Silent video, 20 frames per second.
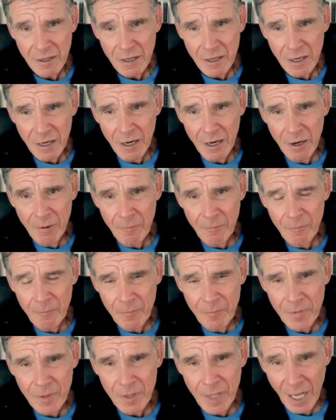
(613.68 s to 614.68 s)
um,
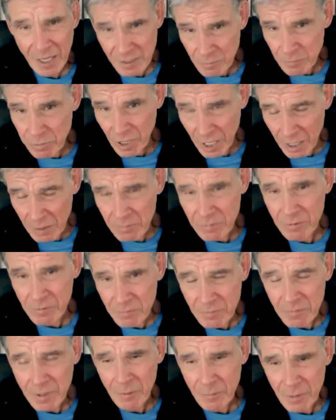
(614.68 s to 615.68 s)
that's a
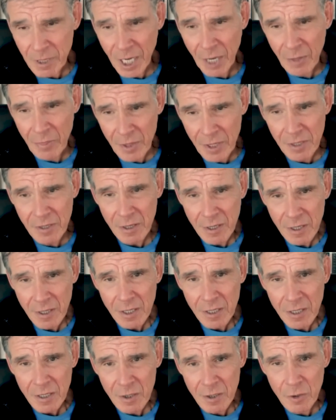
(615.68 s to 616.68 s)
problem i mean i think
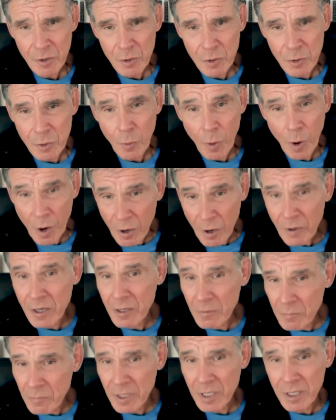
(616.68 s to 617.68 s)
you you are going
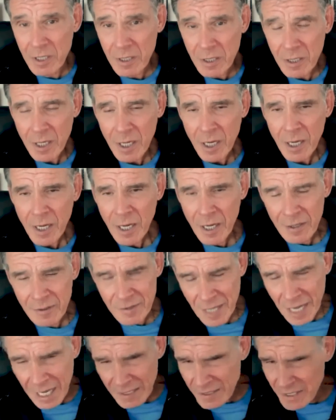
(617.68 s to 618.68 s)
to be it's
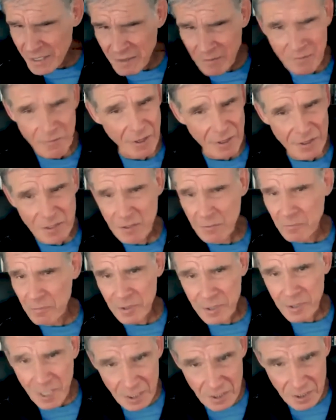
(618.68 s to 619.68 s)
not the infection
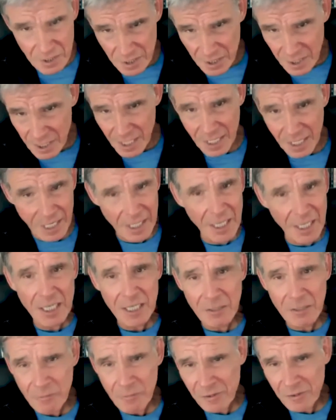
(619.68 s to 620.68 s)
protection again i can't
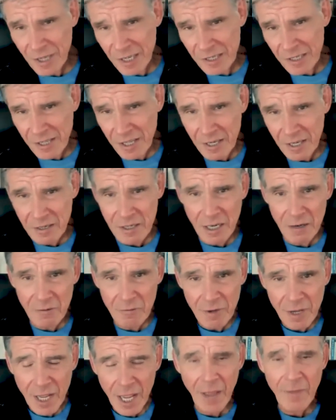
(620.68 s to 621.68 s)
emphasize that enough
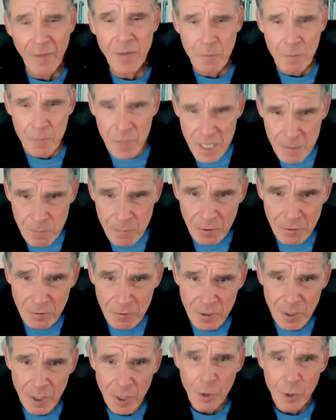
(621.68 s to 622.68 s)
and the people
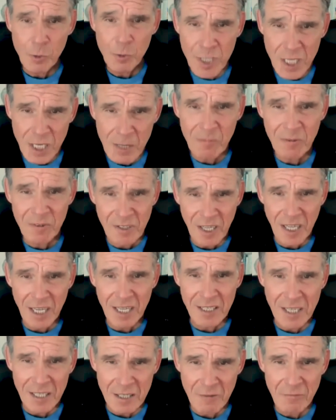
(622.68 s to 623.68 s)
who keep saying
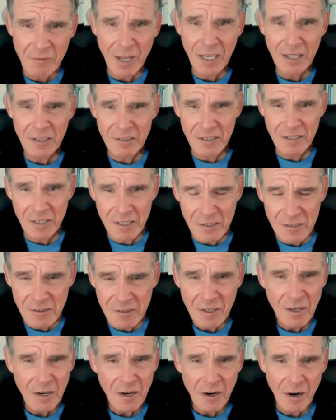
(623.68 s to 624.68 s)
that the vaccines
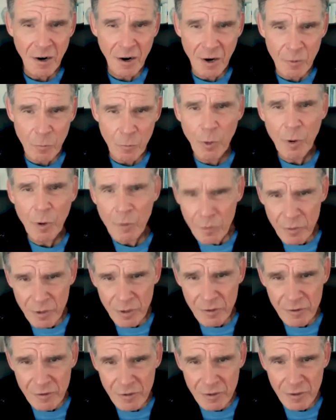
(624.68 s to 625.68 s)
are
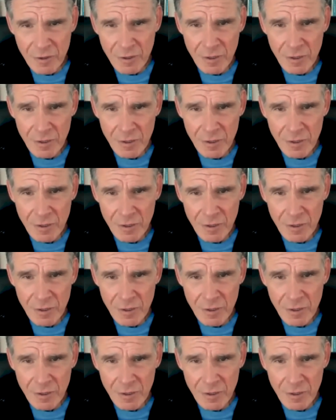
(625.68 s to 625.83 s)
worthless